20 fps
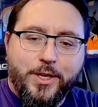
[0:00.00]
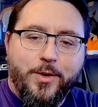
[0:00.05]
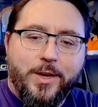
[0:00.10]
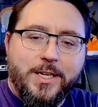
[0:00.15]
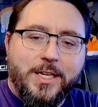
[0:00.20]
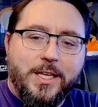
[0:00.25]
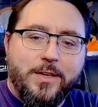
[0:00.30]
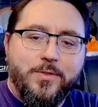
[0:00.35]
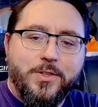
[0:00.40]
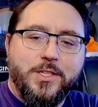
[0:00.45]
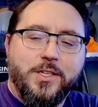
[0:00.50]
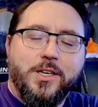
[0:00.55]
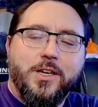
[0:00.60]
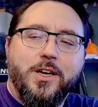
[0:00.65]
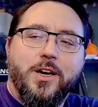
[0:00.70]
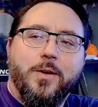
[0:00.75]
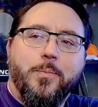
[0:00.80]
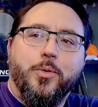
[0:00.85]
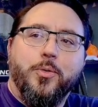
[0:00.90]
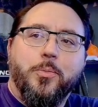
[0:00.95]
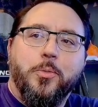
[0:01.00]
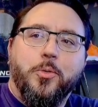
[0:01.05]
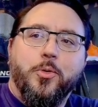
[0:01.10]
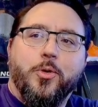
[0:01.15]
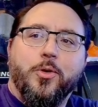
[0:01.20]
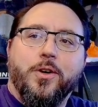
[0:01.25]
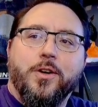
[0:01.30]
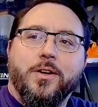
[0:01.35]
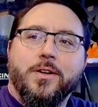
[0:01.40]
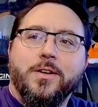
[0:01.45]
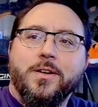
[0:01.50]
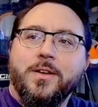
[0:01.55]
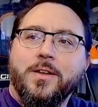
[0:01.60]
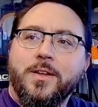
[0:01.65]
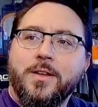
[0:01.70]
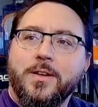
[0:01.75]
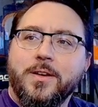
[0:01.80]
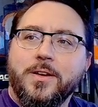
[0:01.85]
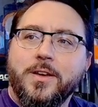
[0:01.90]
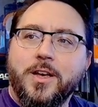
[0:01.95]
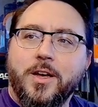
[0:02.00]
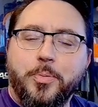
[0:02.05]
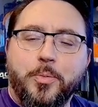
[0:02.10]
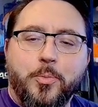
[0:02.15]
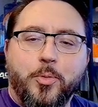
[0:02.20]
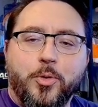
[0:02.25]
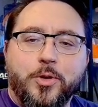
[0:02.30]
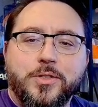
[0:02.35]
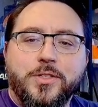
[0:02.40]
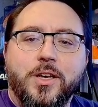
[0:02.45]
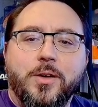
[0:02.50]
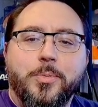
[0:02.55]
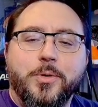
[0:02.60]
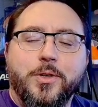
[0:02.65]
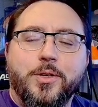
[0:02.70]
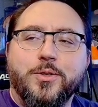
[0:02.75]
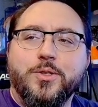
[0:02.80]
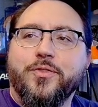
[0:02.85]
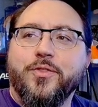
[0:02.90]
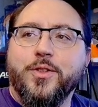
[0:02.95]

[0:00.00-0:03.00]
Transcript: ahead and give us a couple more W's for